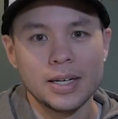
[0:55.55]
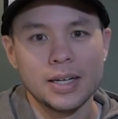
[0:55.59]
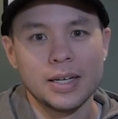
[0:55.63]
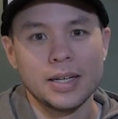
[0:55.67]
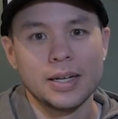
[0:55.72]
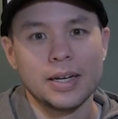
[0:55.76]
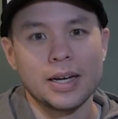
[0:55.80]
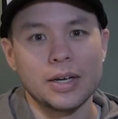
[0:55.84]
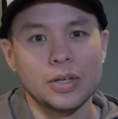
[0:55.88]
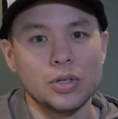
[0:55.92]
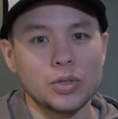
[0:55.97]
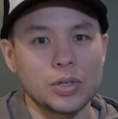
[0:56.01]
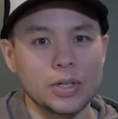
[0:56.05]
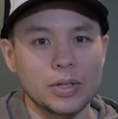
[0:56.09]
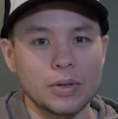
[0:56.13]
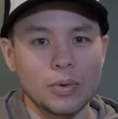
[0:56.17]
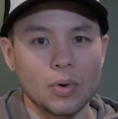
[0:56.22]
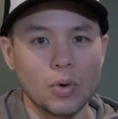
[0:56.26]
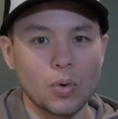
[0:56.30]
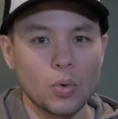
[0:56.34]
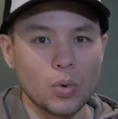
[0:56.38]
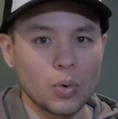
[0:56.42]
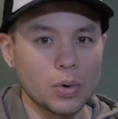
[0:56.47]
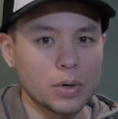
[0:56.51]
Now you can
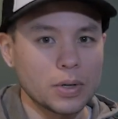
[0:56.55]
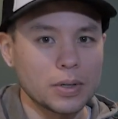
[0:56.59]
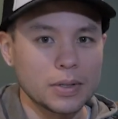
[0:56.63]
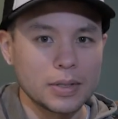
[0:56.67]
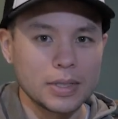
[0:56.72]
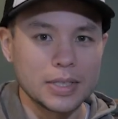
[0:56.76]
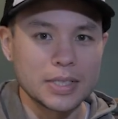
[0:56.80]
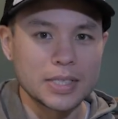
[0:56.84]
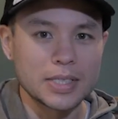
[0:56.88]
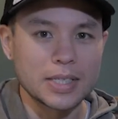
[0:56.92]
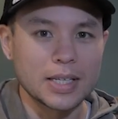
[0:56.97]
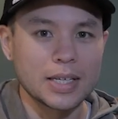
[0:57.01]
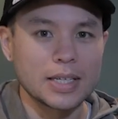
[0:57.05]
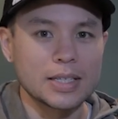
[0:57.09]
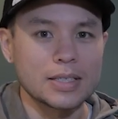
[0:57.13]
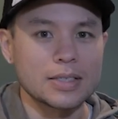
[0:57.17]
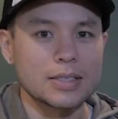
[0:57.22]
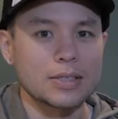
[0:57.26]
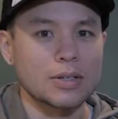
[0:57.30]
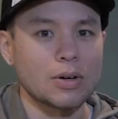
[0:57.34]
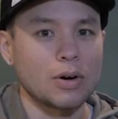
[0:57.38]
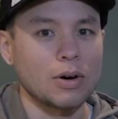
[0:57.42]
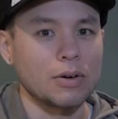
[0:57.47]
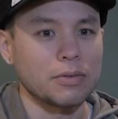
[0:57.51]
order these
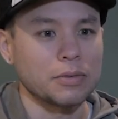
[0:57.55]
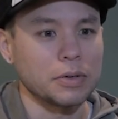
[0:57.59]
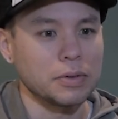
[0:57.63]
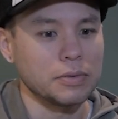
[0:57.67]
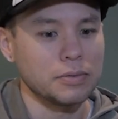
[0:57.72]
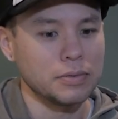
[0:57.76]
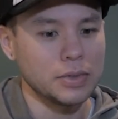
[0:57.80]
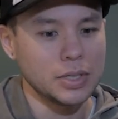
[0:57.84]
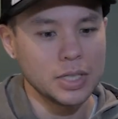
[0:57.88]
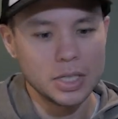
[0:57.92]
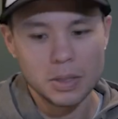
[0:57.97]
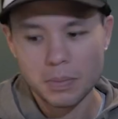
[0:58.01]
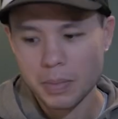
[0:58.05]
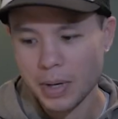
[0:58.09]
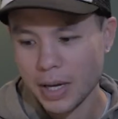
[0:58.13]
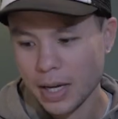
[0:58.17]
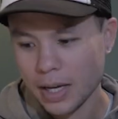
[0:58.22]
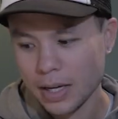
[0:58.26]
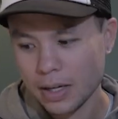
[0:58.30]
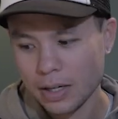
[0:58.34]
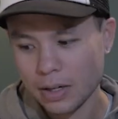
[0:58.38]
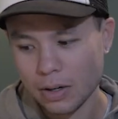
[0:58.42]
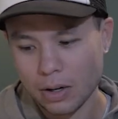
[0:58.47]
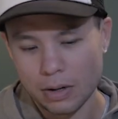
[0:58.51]
things off of
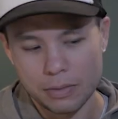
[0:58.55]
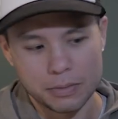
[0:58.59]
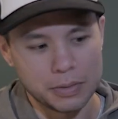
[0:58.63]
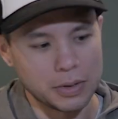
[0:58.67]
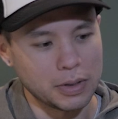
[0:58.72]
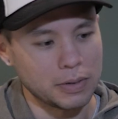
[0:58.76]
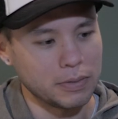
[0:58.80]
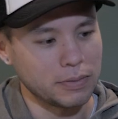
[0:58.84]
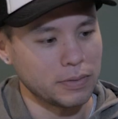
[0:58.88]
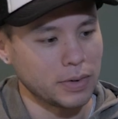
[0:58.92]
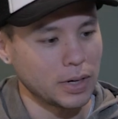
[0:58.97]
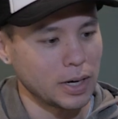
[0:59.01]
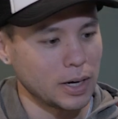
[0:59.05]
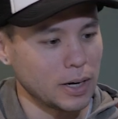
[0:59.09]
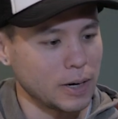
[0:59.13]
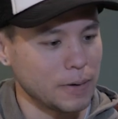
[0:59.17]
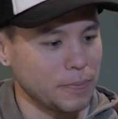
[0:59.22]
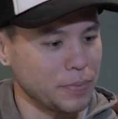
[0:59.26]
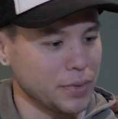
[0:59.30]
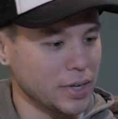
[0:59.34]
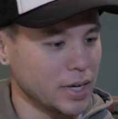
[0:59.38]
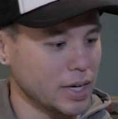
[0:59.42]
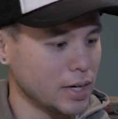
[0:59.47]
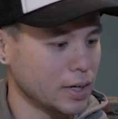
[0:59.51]
eBay, off of
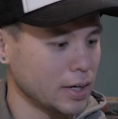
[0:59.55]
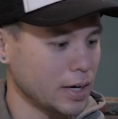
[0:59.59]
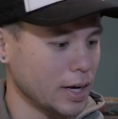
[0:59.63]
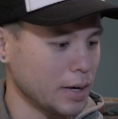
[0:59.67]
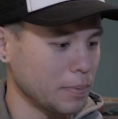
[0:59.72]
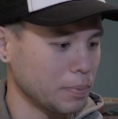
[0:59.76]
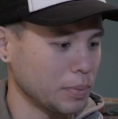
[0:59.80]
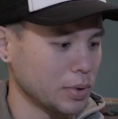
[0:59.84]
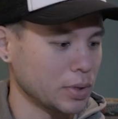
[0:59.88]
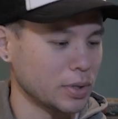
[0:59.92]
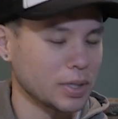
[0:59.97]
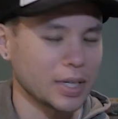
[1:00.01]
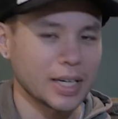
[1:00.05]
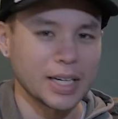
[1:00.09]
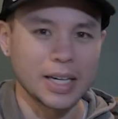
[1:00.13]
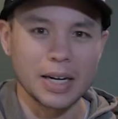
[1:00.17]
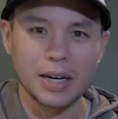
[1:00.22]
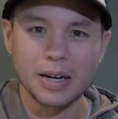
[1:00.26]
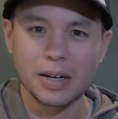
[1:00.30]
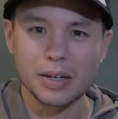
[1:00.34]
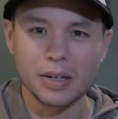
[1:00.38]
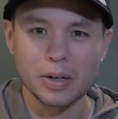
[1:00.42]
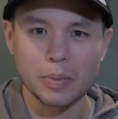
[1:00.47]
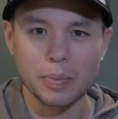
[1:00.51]
the internet, but they're like
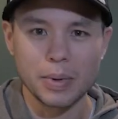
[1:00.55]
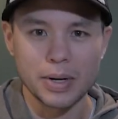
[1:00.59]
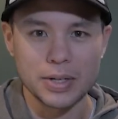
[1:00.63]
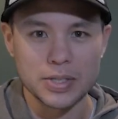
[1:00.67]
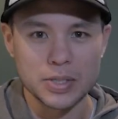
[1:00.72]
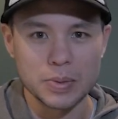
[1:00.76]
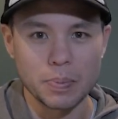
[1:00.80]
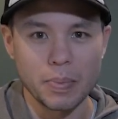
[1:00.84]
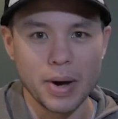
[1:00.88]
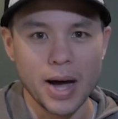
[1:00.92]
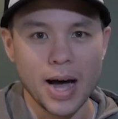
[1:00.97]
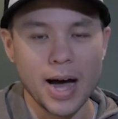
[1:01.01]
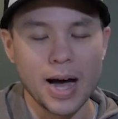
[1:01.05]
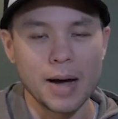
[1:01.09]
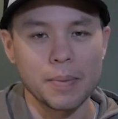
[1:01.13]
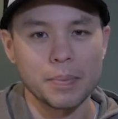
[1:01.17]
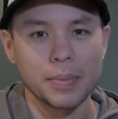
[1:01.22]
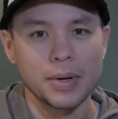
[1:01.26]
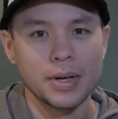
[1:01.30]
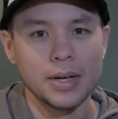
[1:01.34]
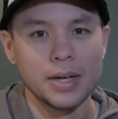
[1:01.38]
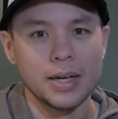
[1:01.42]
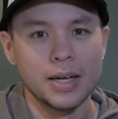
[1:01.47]
$100 a pop.